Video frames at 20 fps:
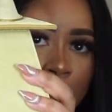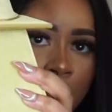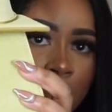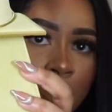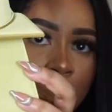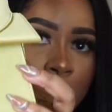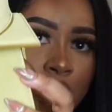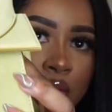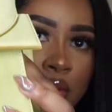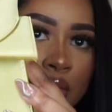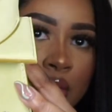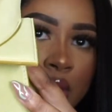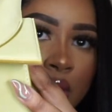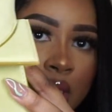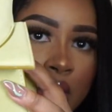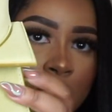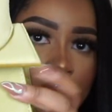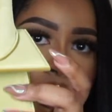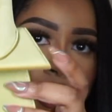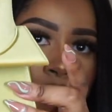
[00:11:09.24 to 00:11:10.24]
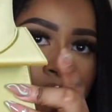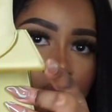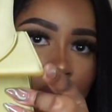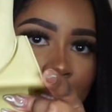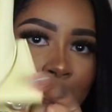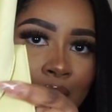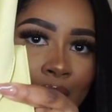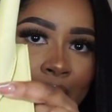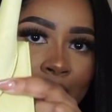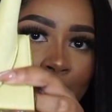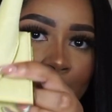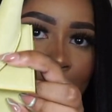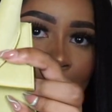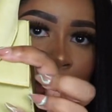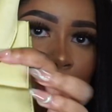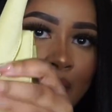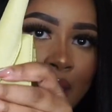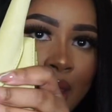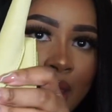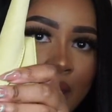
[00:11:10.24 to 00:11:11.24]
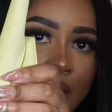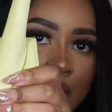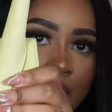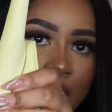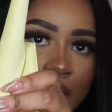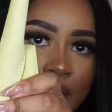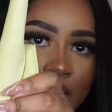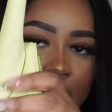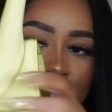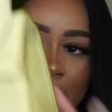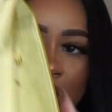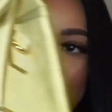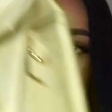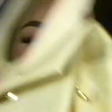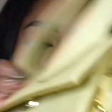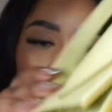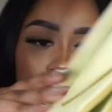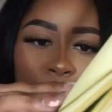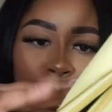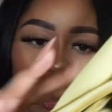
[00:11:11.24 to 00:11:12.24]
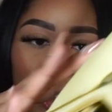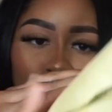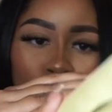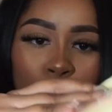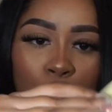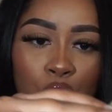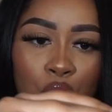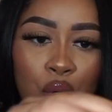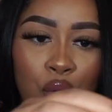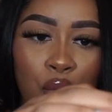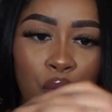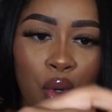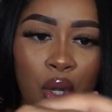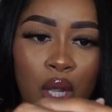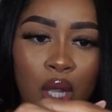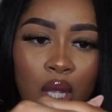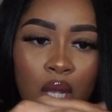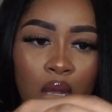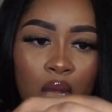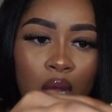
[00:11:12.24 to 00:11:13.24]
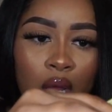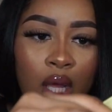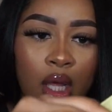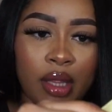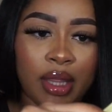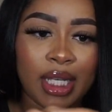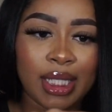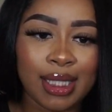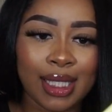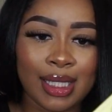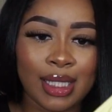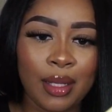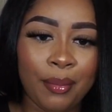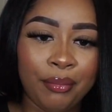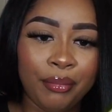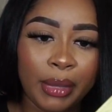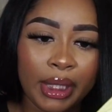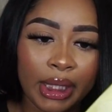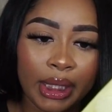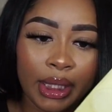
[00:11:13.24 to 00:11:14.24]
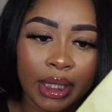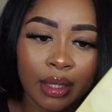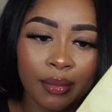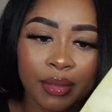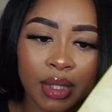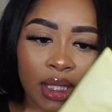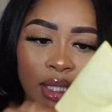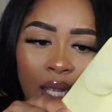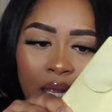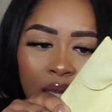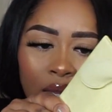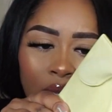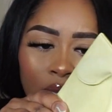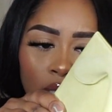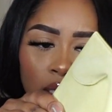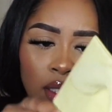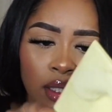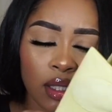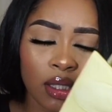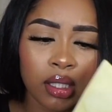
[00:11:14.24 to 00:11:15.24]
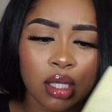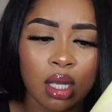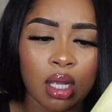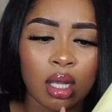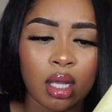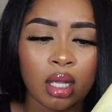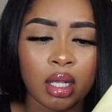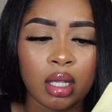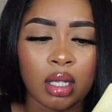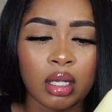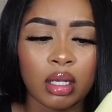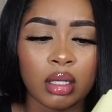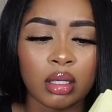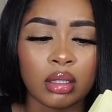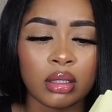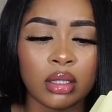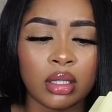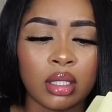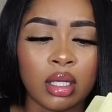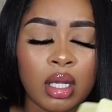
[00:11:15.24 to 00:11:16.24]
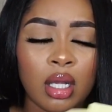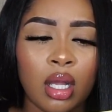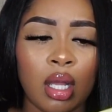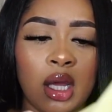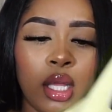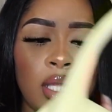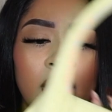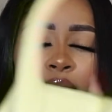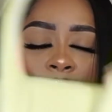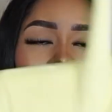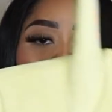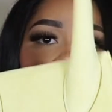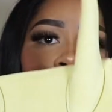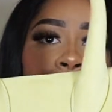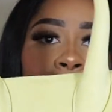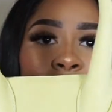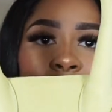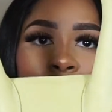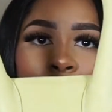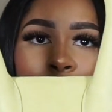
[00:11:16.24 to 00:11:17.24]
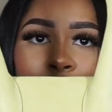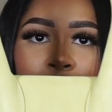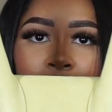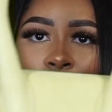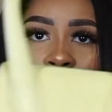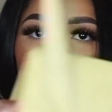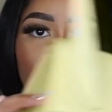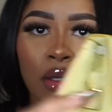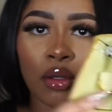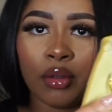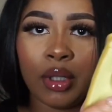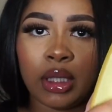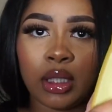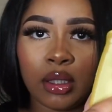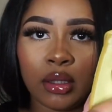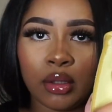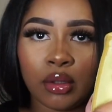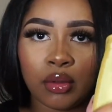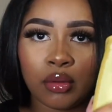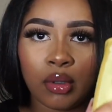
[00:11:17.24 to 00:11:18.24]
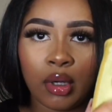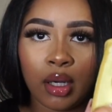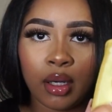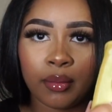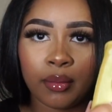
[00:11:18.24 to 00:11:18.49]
it closes like this, like so. This is the medium size. This is the medium size. Oh, and the little